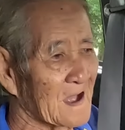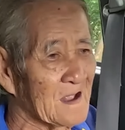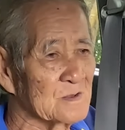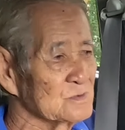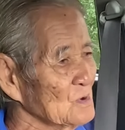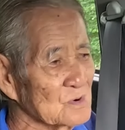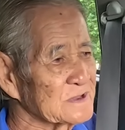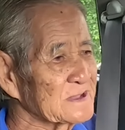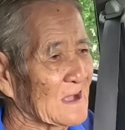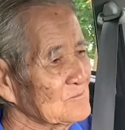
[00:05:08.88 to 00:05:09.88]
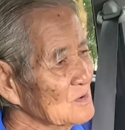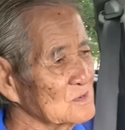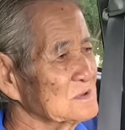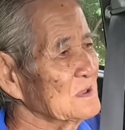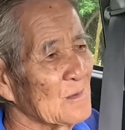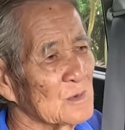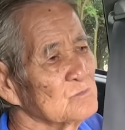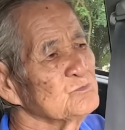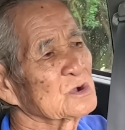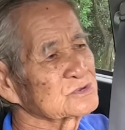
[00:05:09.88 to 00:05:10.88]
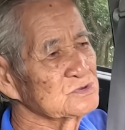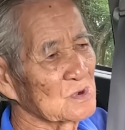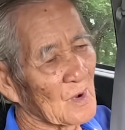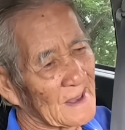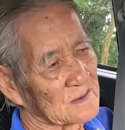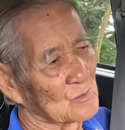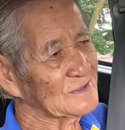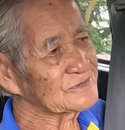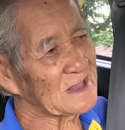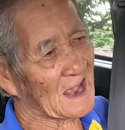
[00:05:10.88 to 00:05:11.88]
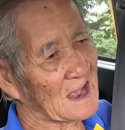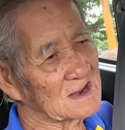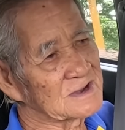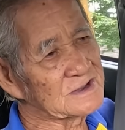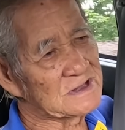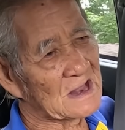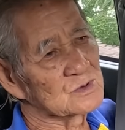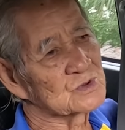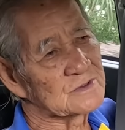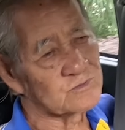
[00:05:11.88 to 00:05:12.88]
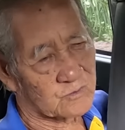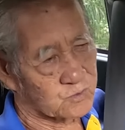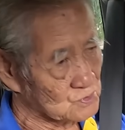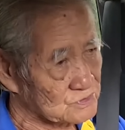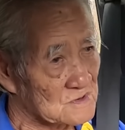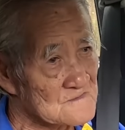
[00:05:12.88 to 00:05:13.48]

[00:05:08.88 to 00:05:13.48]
Huh? No, they come out. Because you know why? Once they are hungry, they are looking for food.